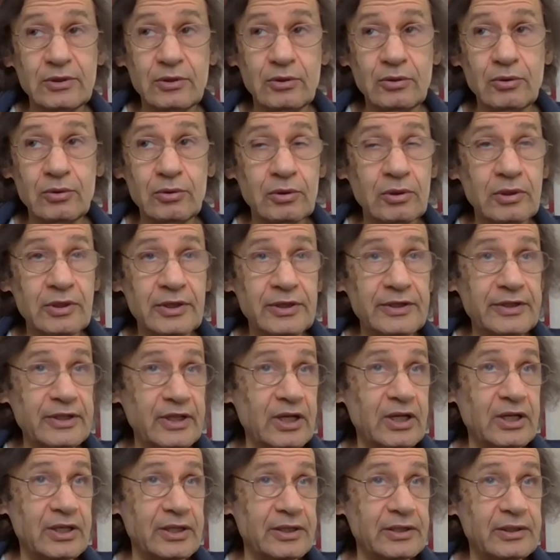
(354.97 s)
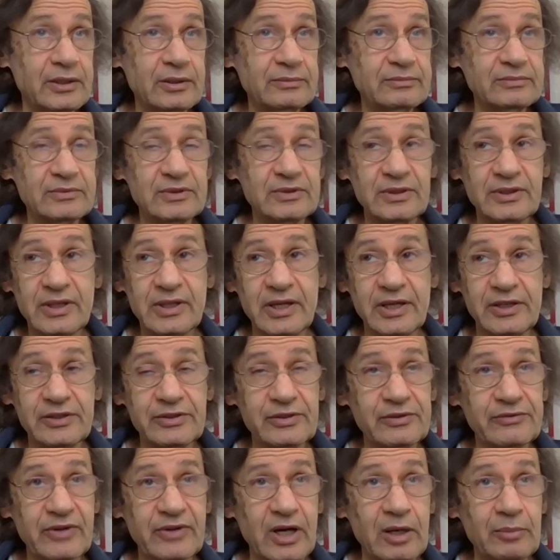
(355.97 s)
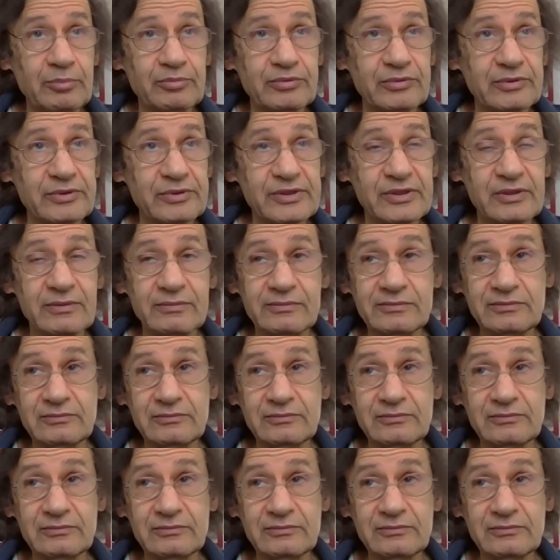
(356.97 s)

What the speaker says: or none in case of operas.